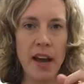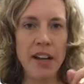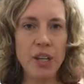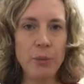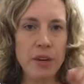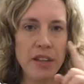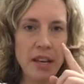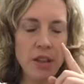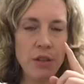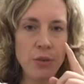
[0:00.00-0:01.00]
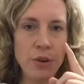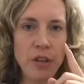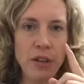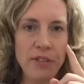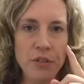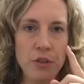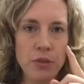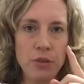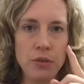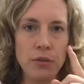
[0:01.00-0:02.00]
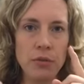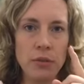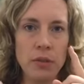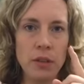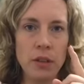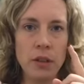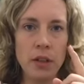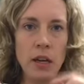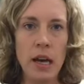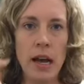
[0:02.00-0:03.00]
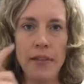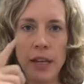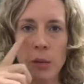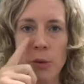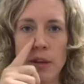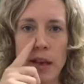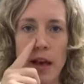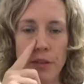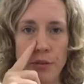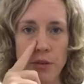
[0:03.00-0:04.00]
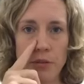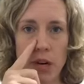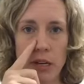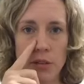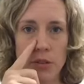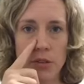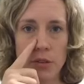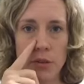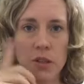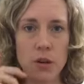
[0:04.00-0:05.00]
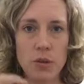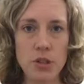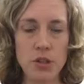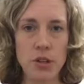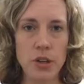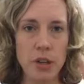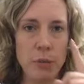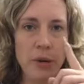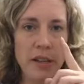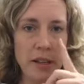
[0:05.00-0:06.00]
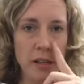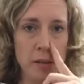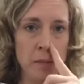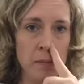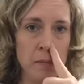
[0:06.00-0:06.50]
and you breathe in through your left nostril, and then you breathe out through the right nostril. So I'll just show you. You breathe in